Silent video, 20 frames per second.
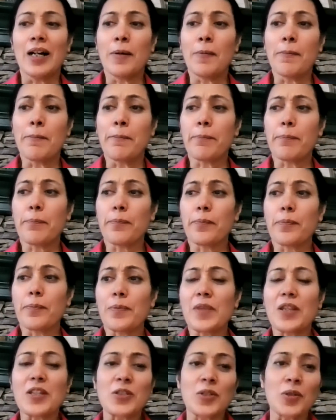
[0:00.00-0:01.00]
Um,
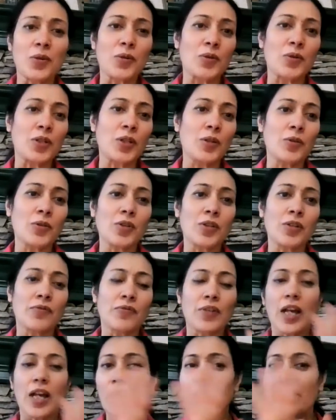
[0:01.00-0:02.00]

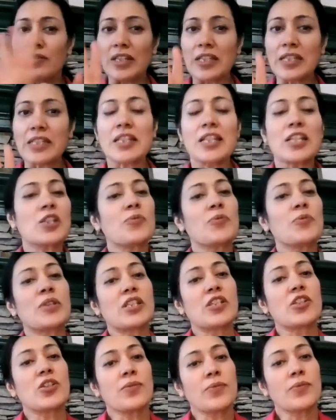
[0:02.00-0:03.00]
you've kind of discussed
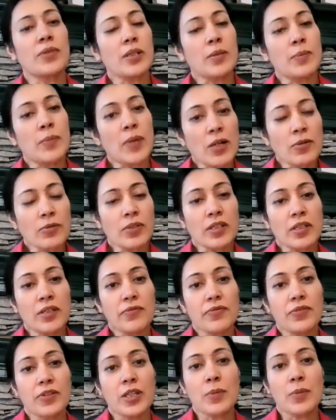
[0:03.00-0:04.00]
with children about the
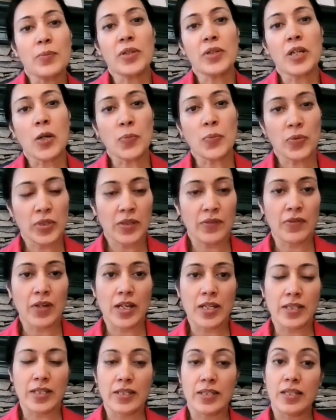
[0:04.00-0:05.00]
different input output
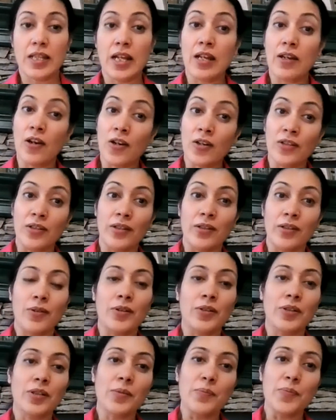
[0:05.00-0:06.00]
devices that are there
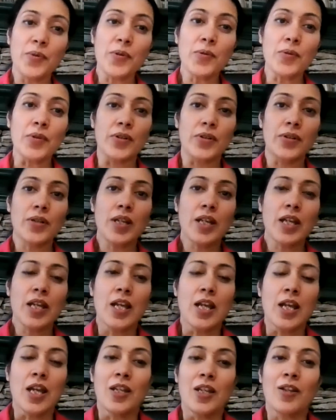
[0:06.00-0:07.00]
on a computer.
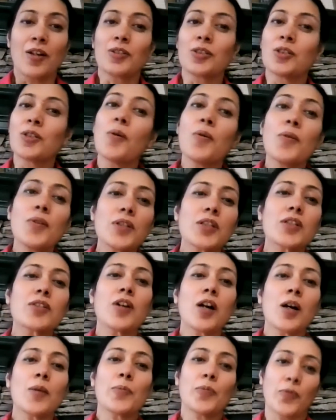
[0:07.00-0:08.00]
Now, don't
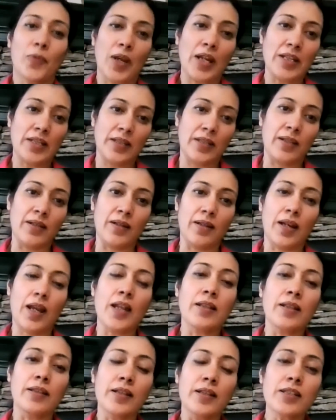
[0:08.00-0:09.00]
stop right there.
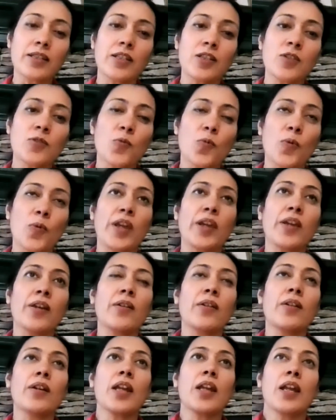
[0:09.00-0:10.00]
And this is
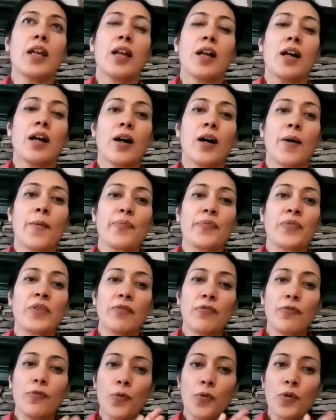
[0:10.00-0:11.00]
where
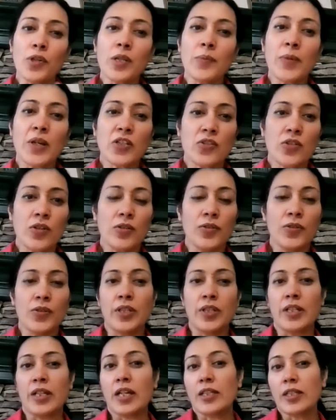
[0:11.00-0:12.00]
the four-dimensional
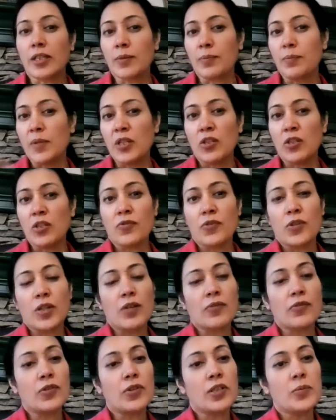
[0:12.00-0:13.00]
learning, I think many of you
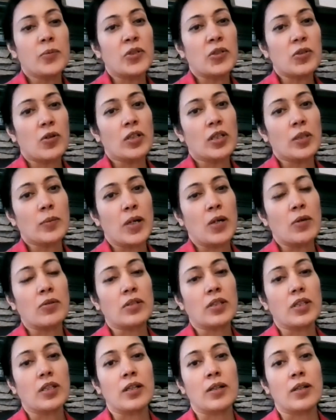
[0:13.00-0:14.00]
have heard me talk
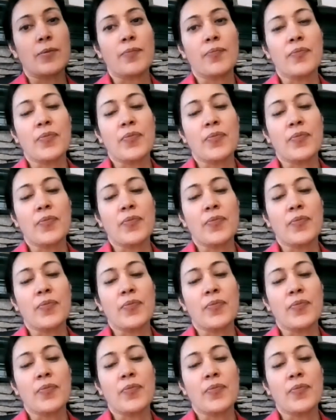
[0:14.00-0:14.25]
about